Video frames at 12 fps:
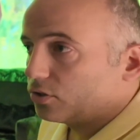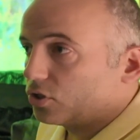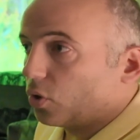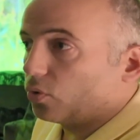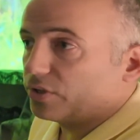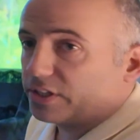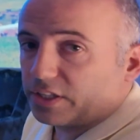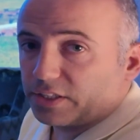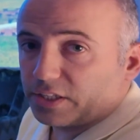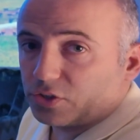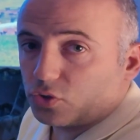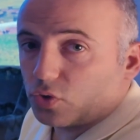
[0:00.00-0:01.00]
the only
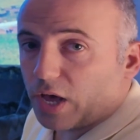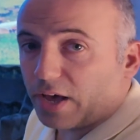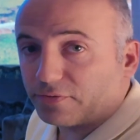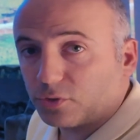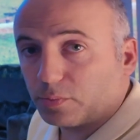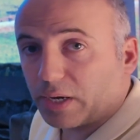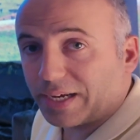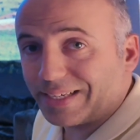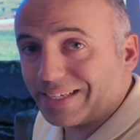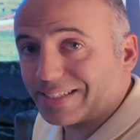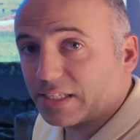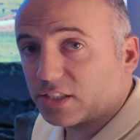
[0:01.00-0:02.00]
thing that you have to buy
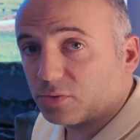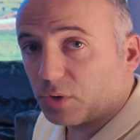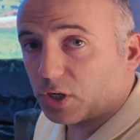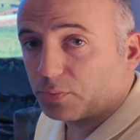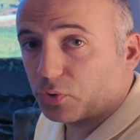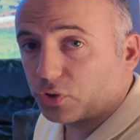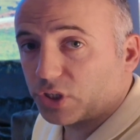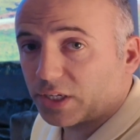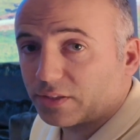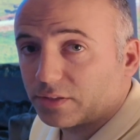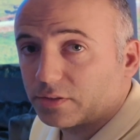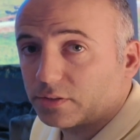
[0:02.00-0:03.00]
is a smart
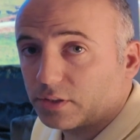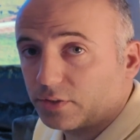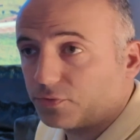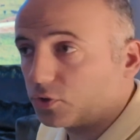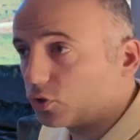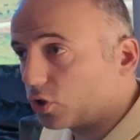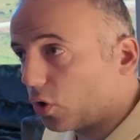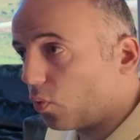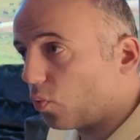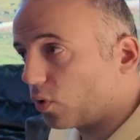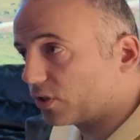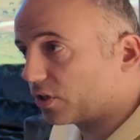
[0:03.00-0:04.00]
projector if you
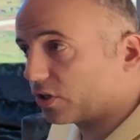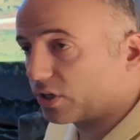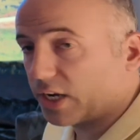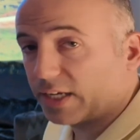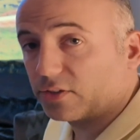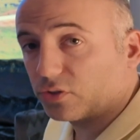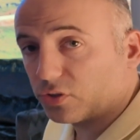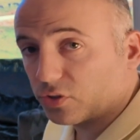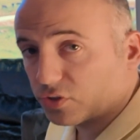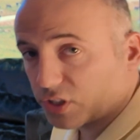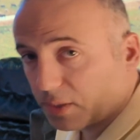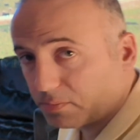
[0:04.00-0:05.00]
don't want to connect
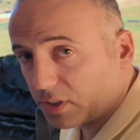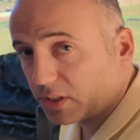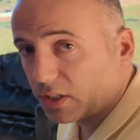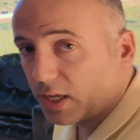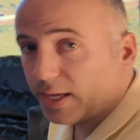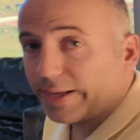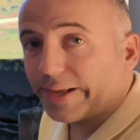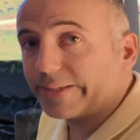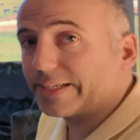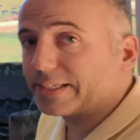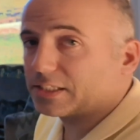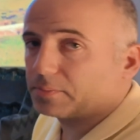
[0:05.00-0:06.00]
to something,
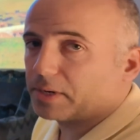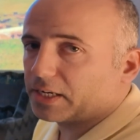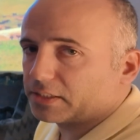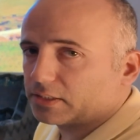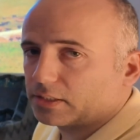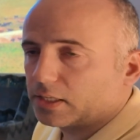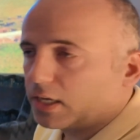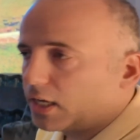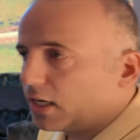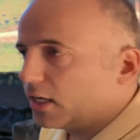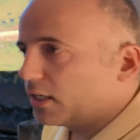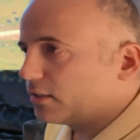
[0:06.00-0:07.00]
and that's about it.
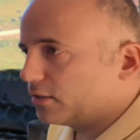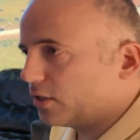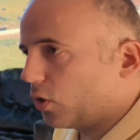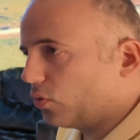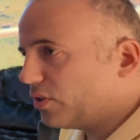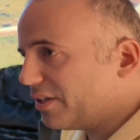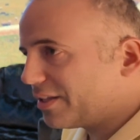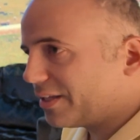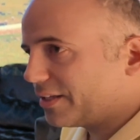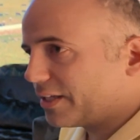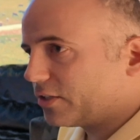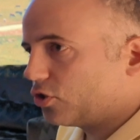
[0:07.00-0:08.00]
The only
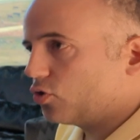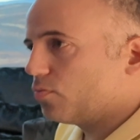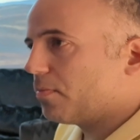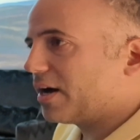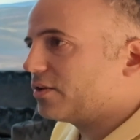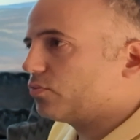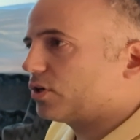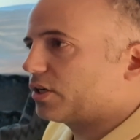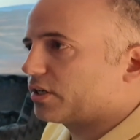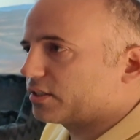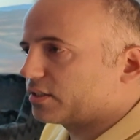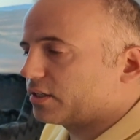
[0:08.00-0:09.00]
thing that you might want to
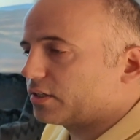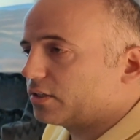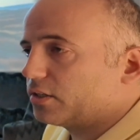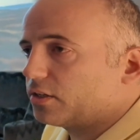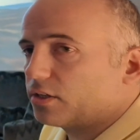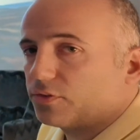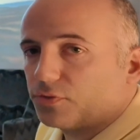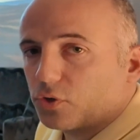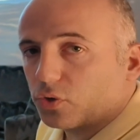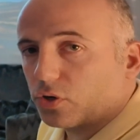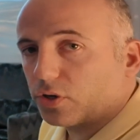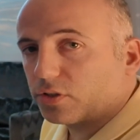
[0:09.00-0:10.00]
consider if
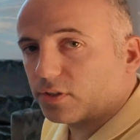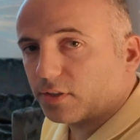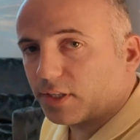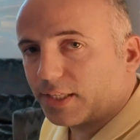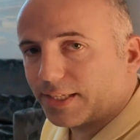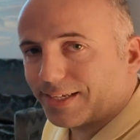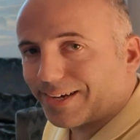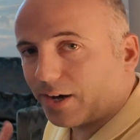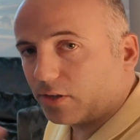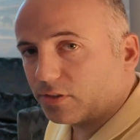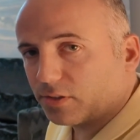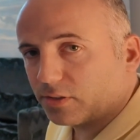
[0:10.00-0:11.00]
you're going to
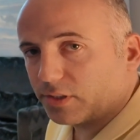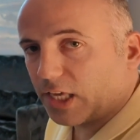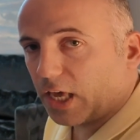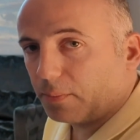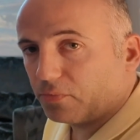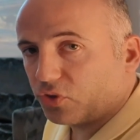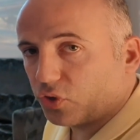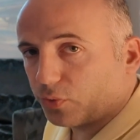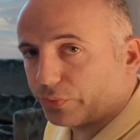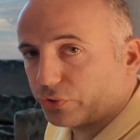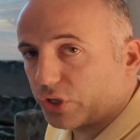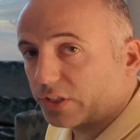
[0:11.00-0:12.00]
console game with your
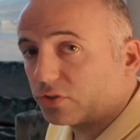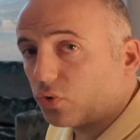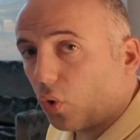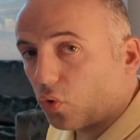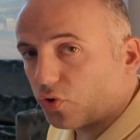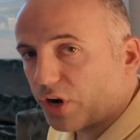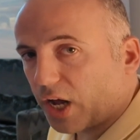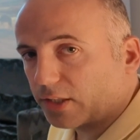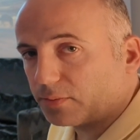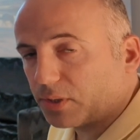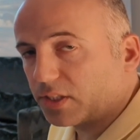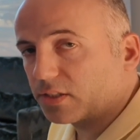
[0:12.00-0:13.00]
projector or not,
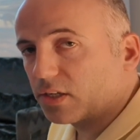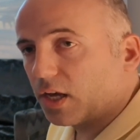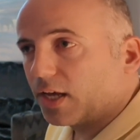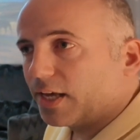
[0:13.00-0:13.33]
because